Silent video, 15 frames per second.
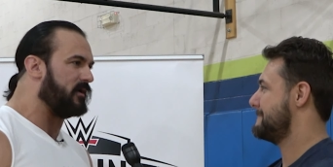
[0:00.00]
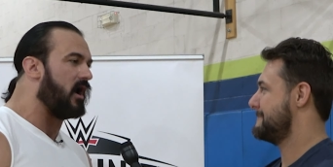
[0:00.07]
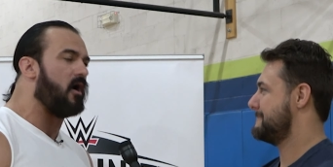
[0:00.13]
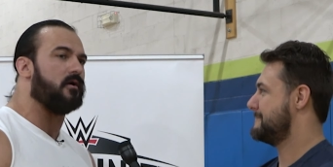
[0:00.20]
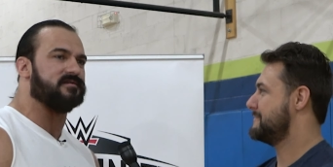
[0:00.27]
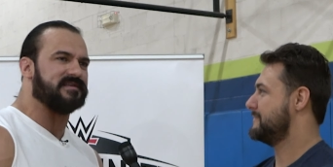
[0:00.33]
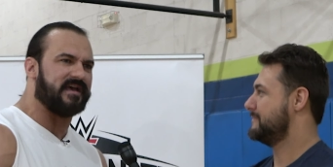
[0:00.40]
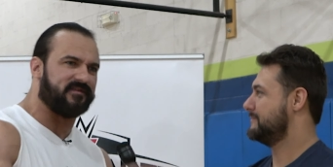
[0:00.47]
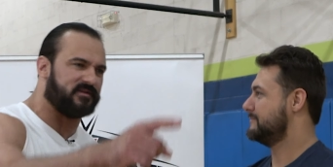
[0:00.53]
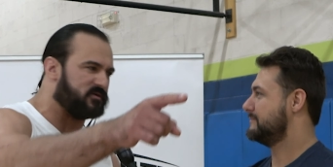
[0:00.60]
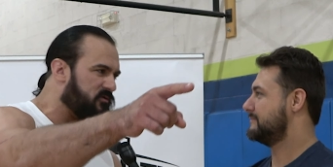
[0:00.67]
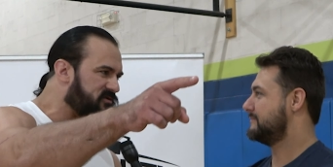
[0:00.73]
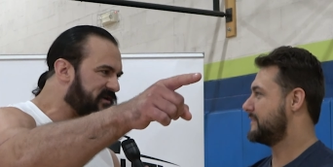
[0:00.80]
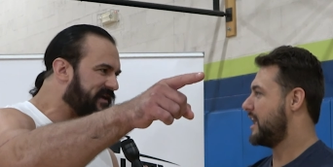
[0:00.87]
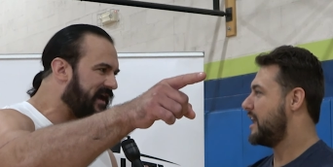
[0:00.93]
Speaker 1: And went, oh, is that the
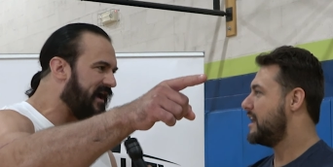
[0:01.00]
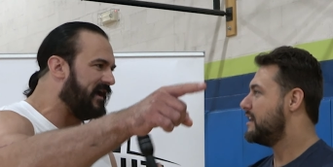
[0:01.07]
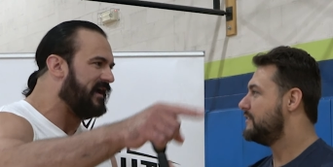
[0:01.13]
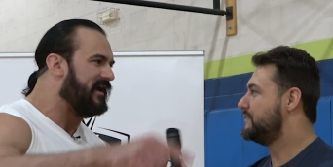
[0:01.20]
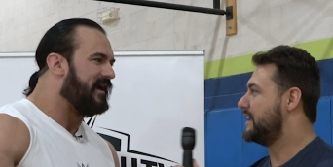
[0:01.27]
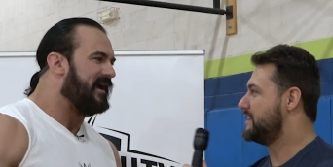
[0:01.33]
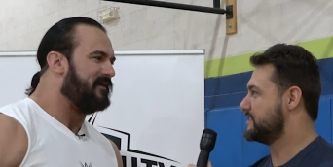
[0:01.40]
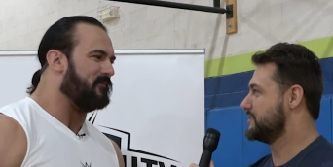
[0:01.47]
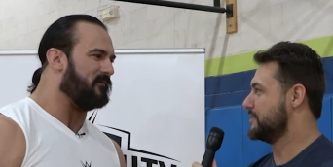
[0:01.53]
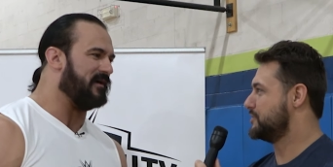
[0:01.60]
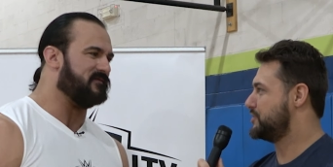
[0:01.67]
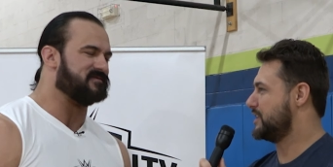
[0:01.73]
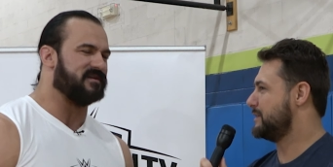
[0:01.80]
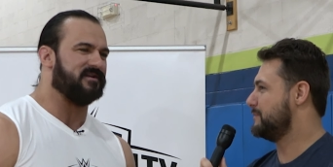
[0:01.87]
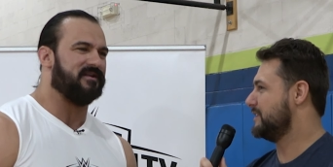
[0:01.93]
Doja Cat?
Speaker 2: That is
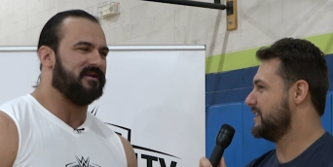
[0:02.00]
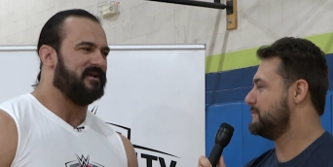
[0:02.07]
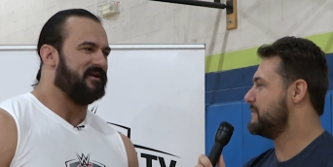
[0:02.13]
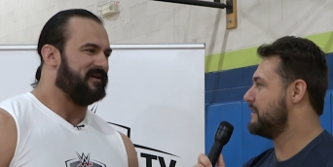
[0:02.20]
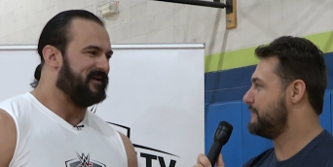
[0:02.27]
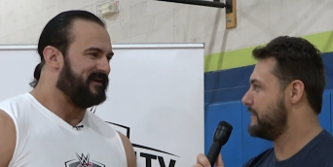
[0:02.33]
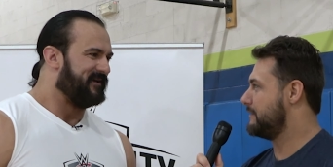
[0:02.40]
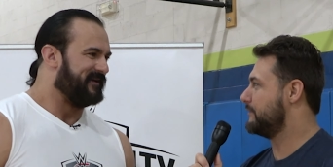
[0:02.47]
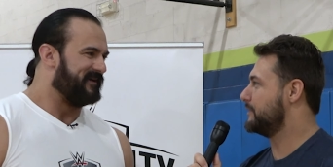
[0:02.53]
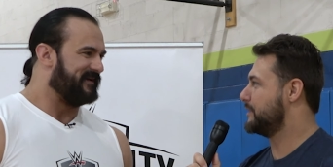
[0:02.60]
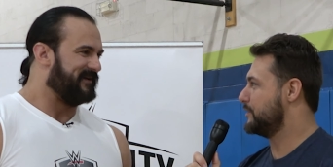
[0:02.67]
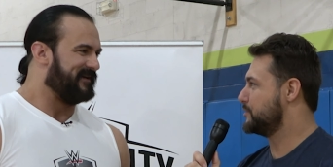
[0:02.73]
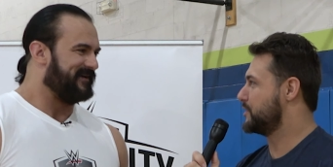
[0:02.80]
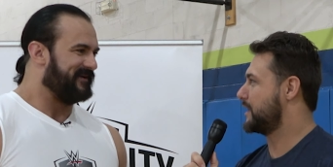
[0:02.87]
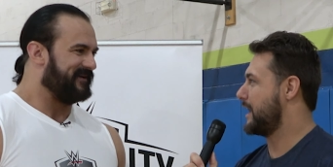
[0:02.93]
legitimately my favorite
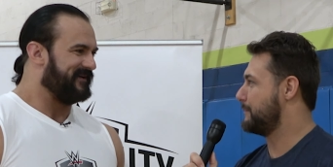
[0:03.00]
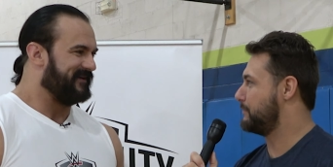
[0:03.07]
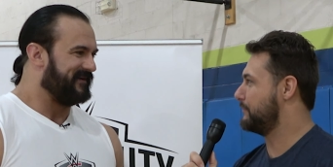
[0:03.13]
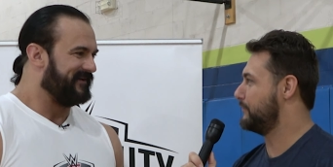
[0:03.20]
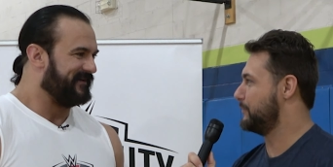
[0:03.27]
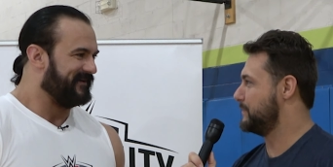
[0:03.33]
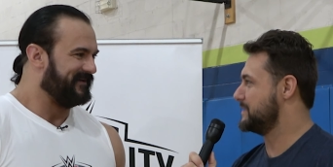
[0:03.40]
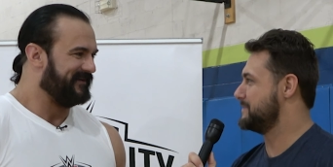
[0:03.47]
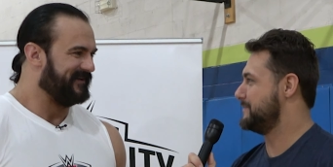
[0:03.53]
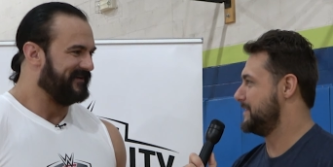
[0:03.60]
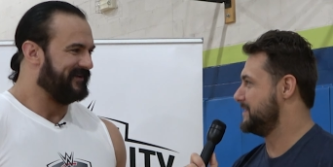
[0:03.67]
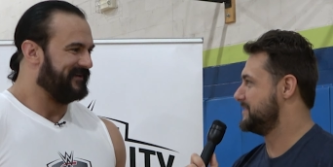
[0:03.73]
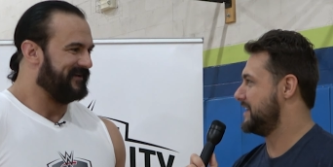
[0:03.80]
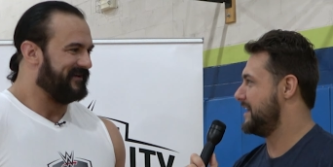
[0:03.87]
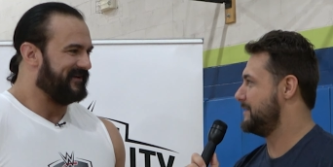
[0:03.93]
Doja Cat performance of all
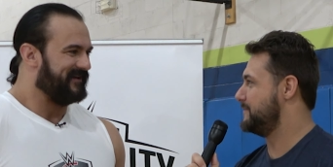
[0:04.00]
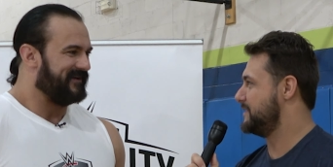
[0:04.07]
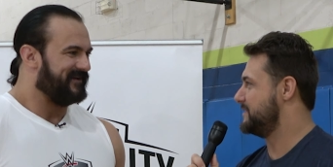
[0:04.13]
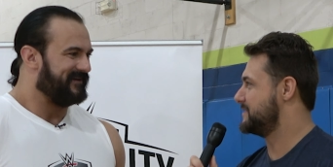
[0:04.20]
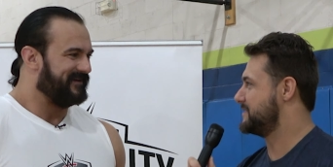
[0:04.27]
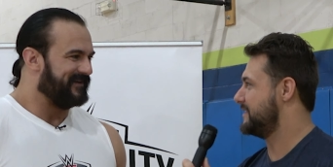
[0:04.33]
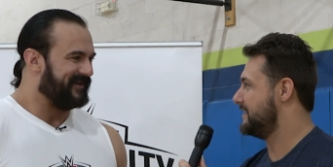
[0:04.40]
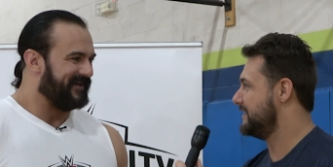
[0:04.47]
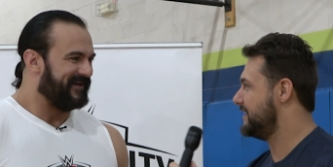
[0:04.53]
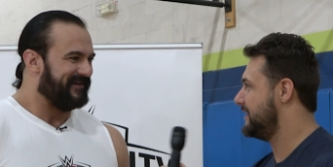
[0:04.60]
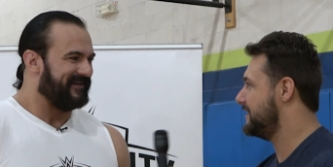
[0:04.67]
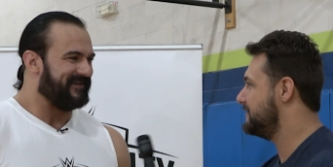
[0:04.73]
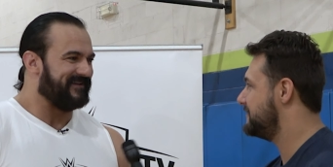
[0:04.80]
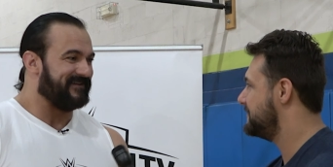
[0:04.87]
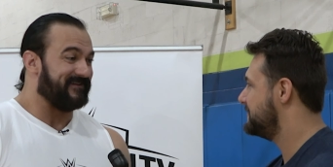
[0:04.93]
time, and you saw it live.
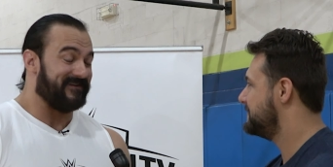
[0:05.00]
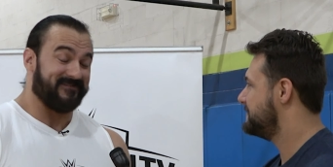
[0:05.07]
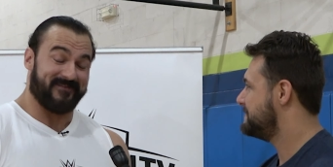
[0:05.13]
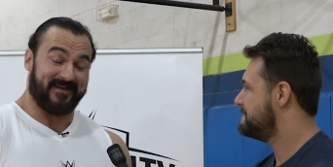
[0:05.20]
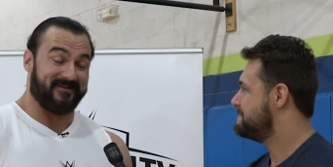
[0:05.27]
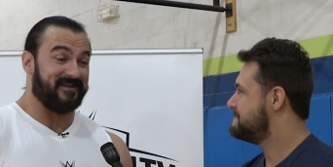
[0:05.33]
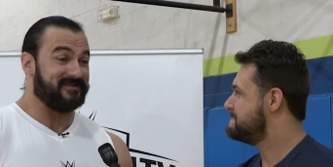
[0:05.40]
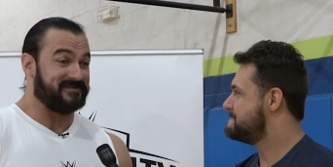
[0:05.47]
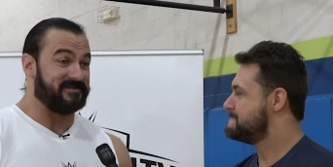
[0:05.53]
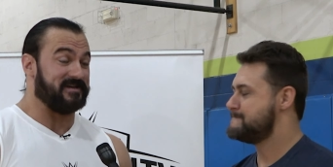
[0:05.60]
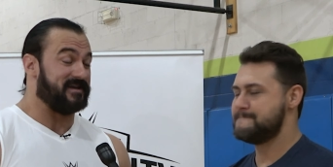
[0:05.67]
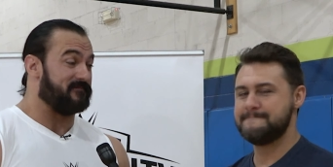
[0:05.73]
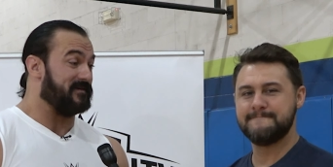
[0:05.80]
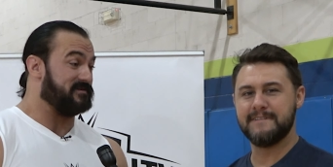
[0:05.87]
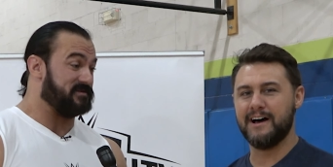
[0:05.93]
she
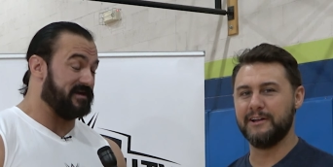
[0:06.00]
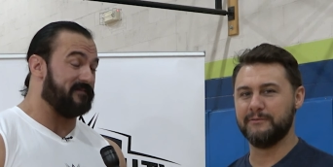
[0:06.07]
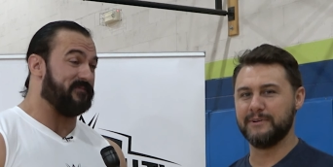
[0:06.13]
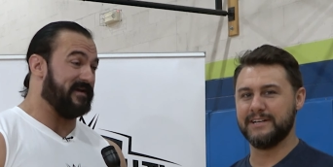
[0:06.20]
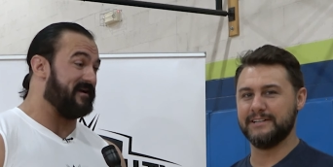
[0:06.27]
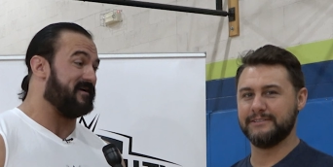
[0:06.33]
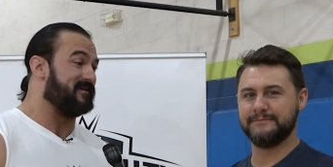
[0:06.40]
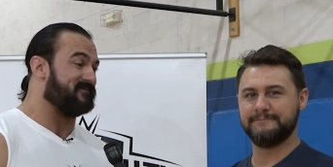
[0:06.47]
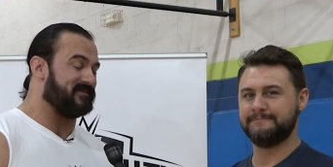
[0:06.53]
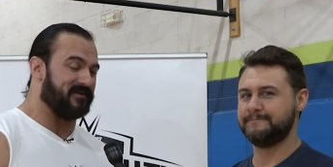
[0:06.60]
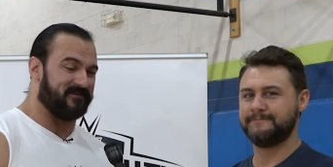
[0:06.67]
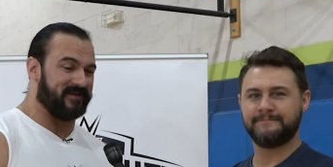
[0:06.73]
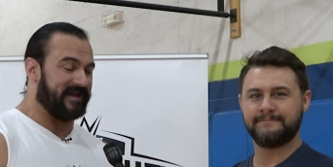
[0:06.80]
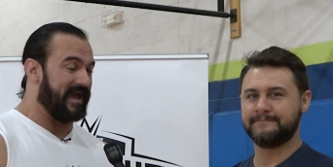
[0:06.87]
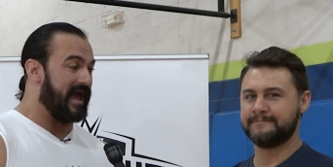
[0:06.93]
Speaker 1: when she Unreal. appeared with all the
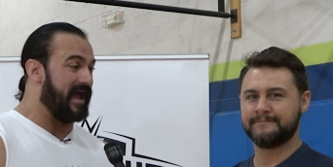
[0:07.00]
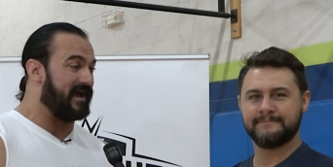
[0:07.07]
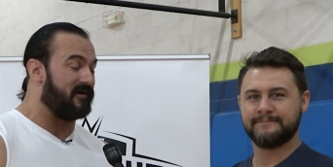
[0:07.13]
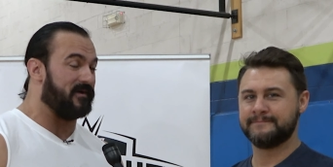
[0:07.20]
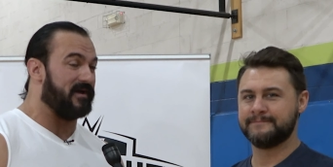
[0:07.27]
gang, I